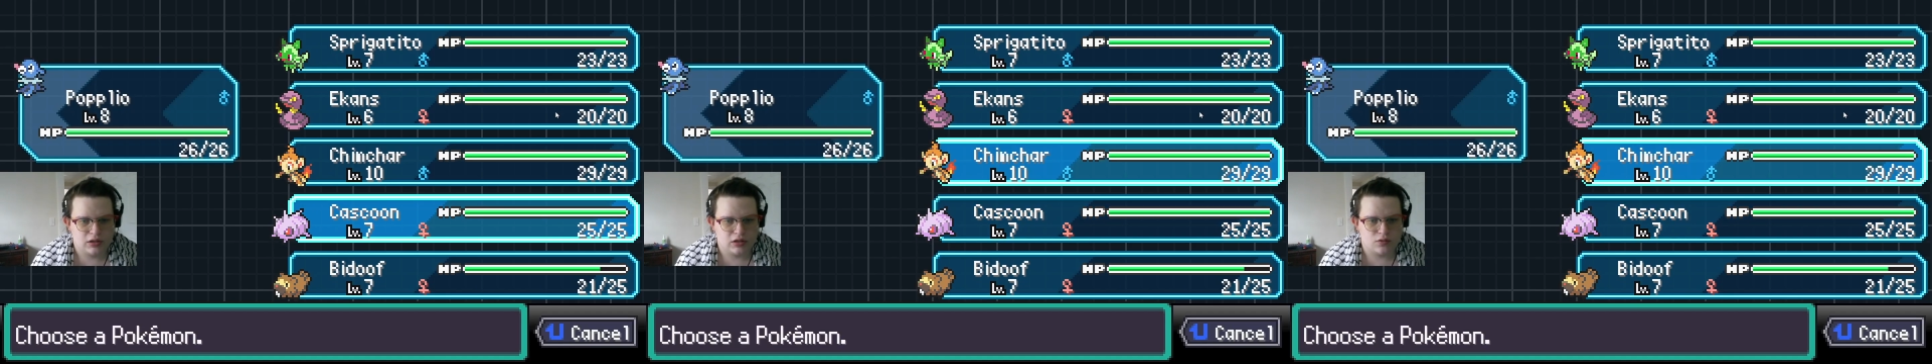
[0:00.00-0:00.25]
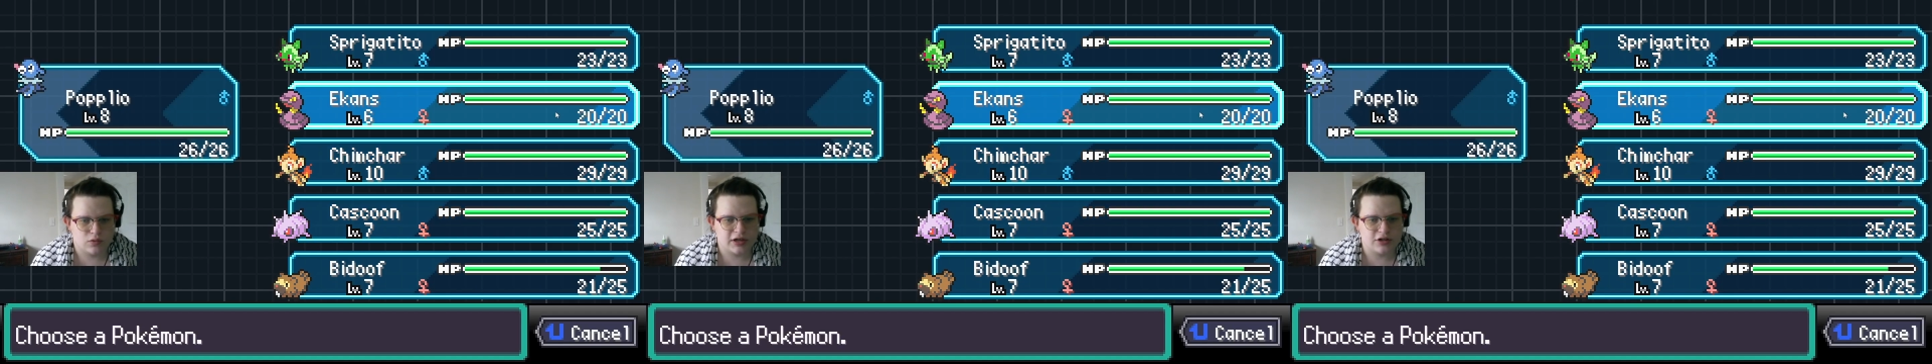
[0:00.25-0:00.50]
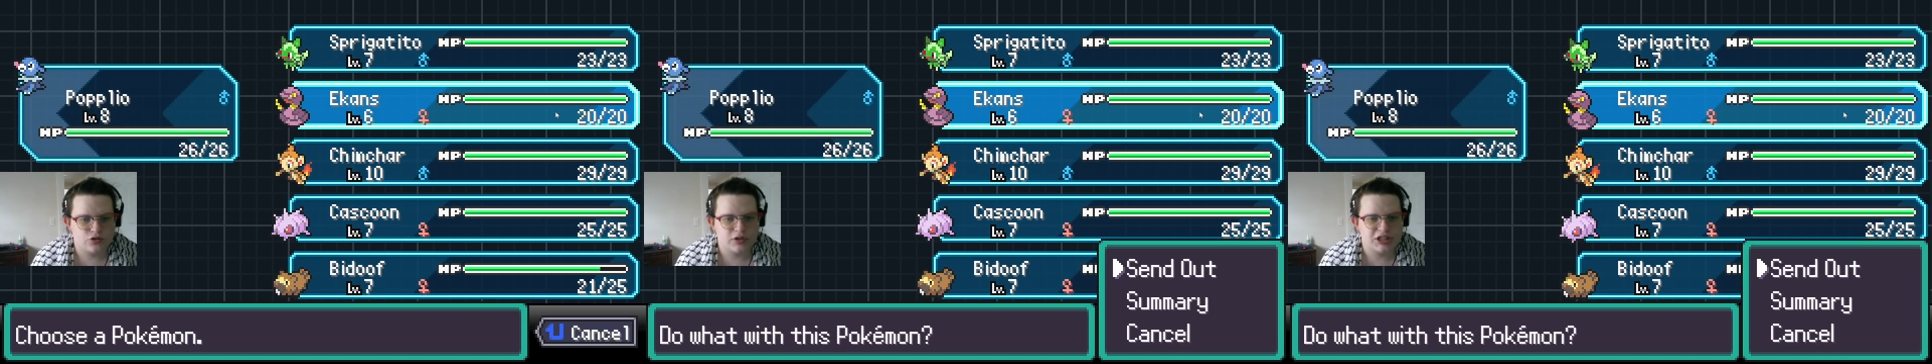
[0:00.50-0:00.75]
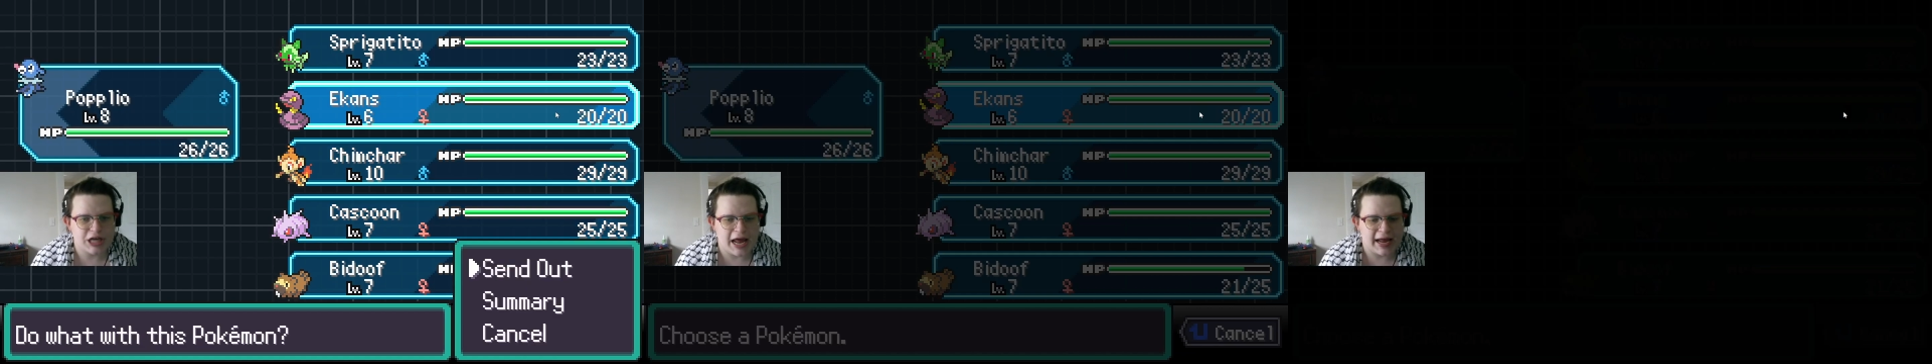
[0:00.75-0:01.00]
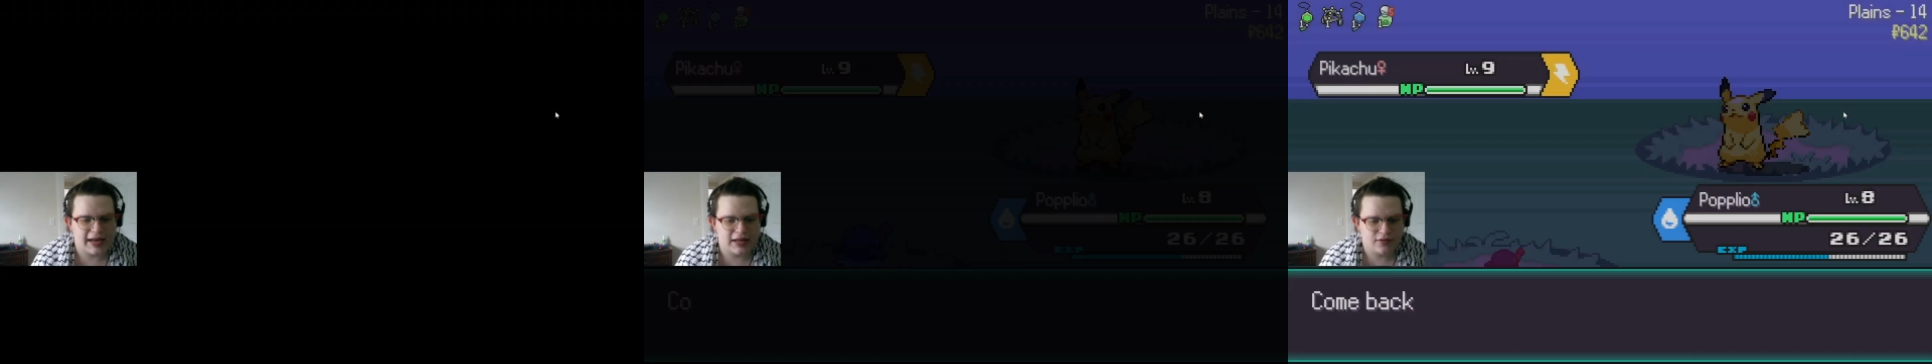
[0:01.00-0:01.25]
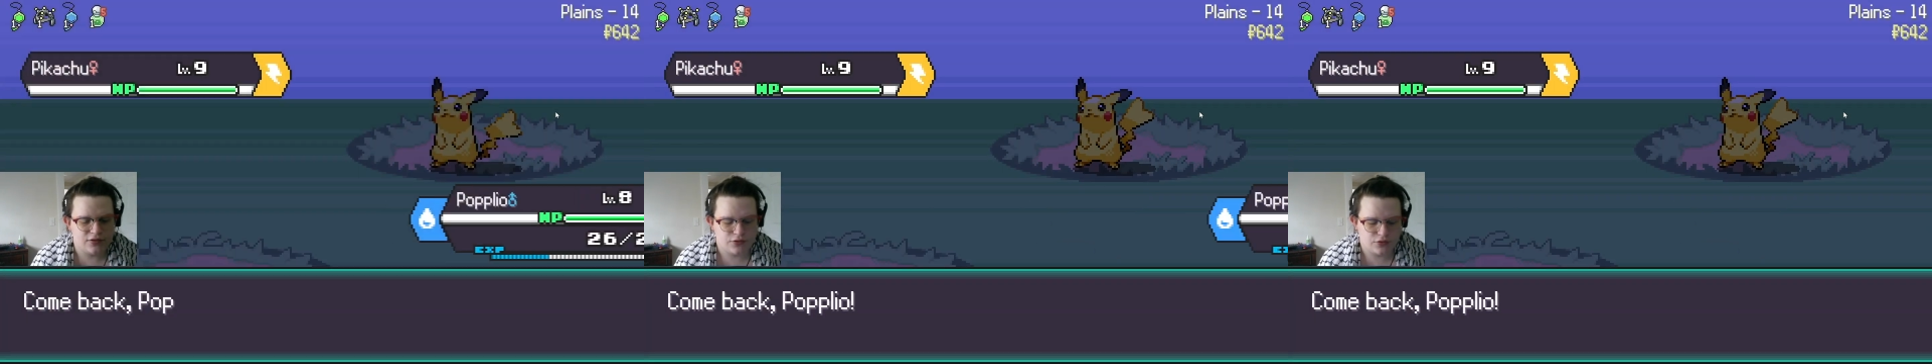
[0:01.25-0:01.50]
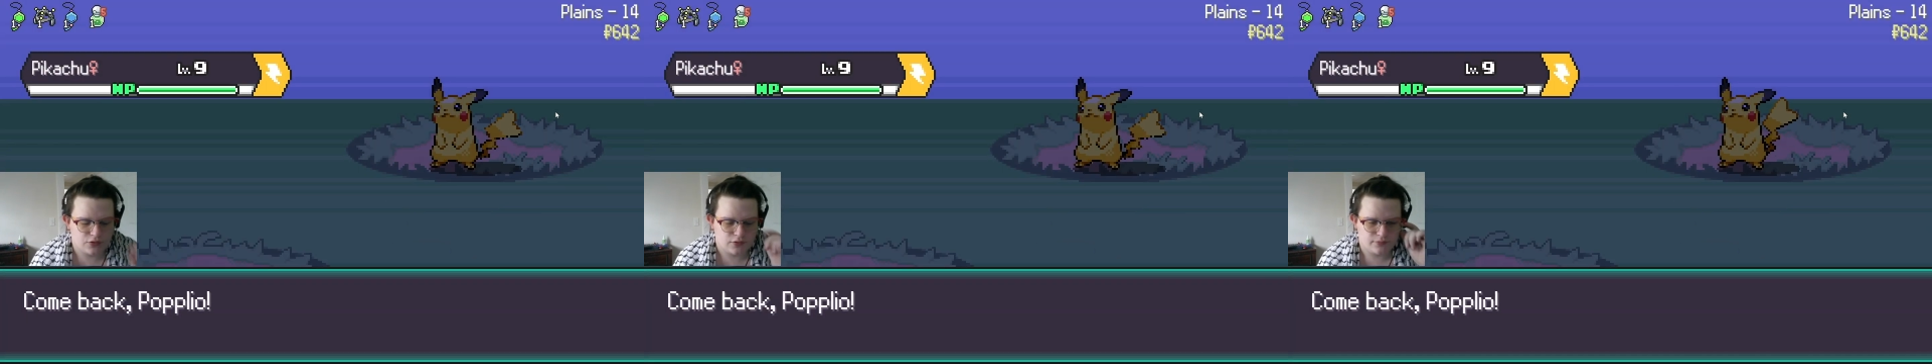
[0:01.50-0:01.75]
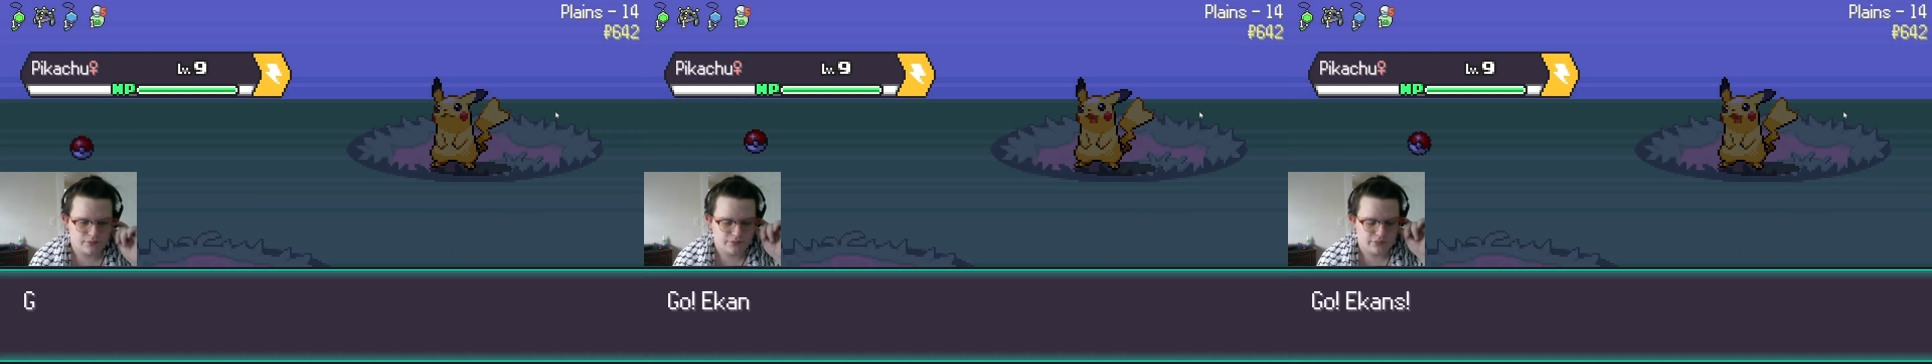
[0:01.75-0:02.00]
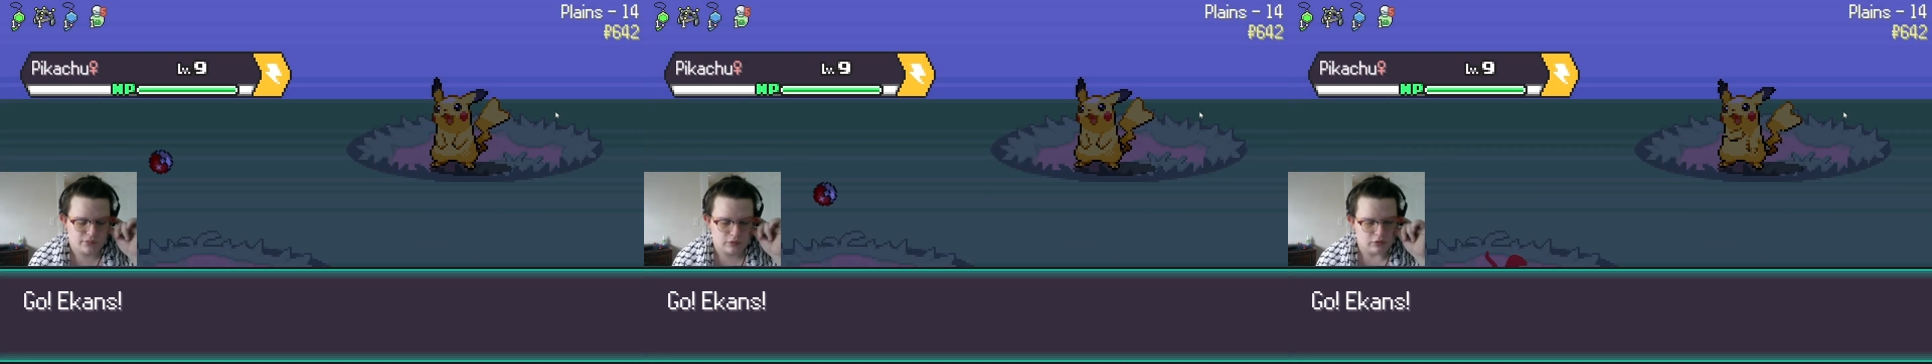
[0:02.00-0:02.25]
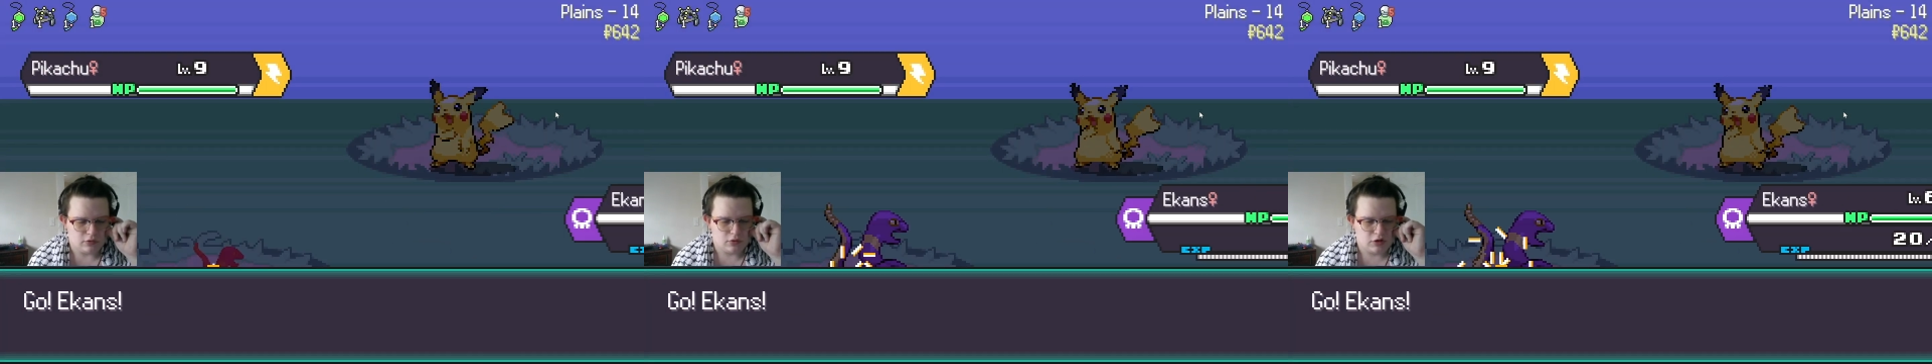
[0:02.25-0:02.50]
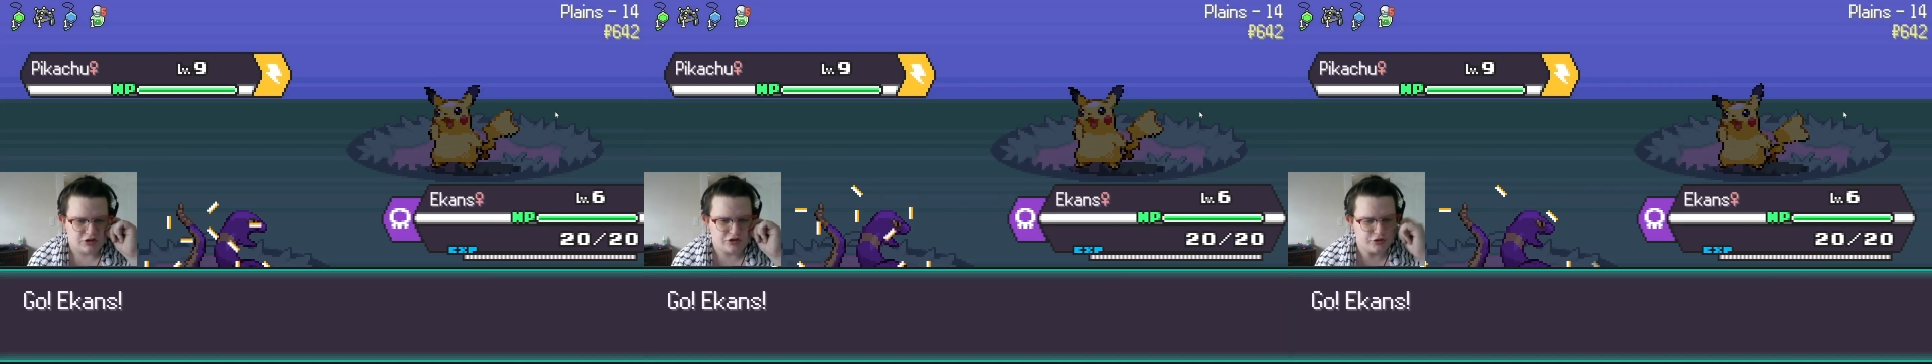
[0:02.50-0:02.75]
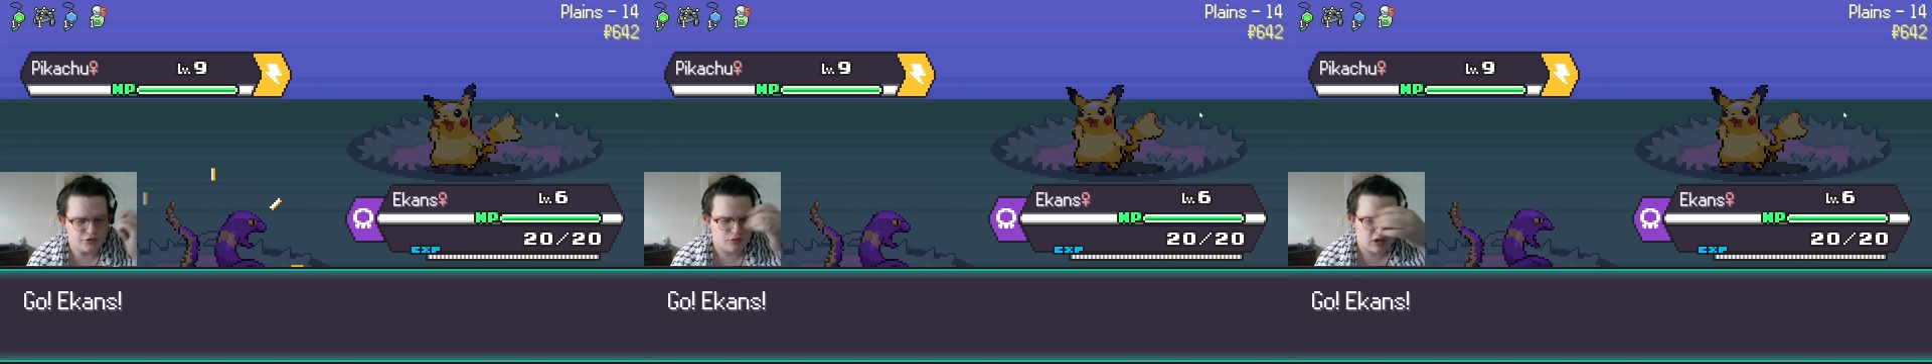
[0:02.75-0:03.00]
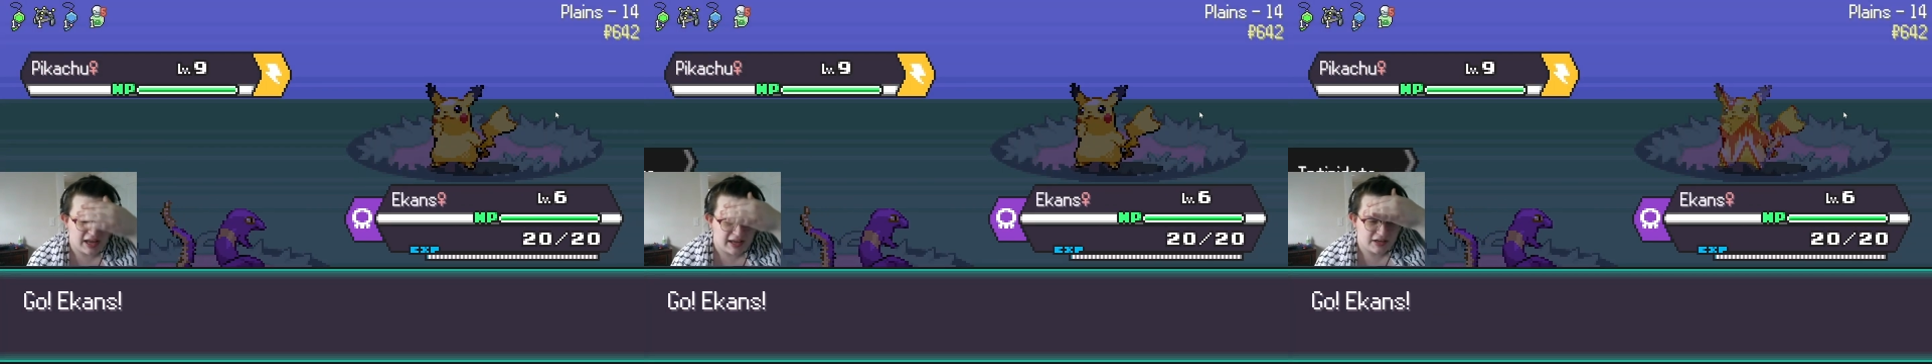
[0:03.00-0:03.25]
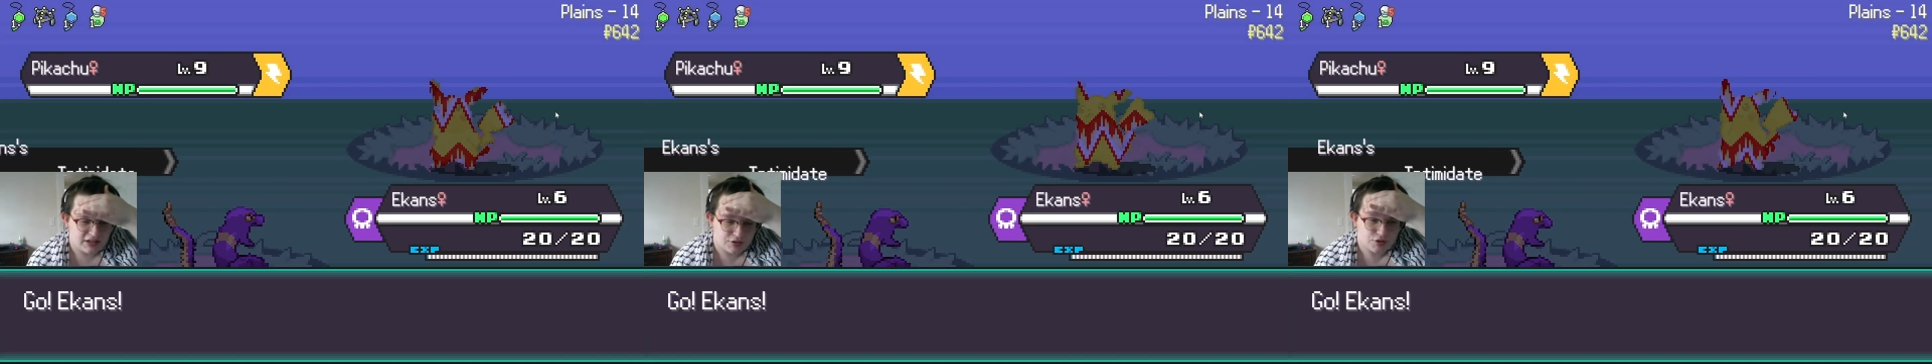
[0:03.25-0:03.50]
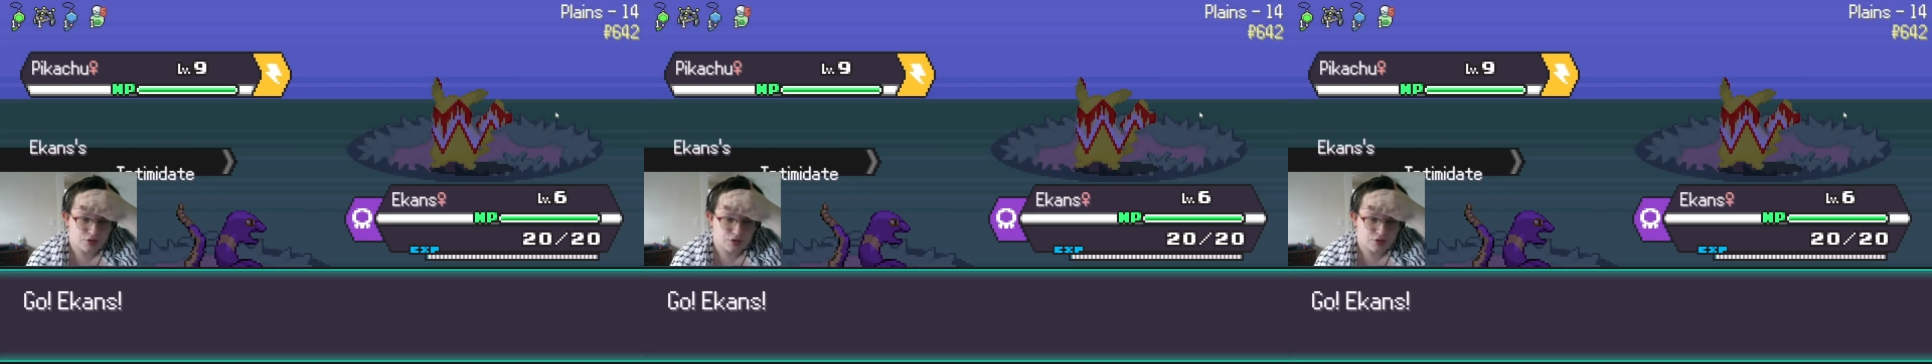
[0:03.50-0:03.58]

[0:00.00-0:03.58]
We're gonna switch to Ekans to get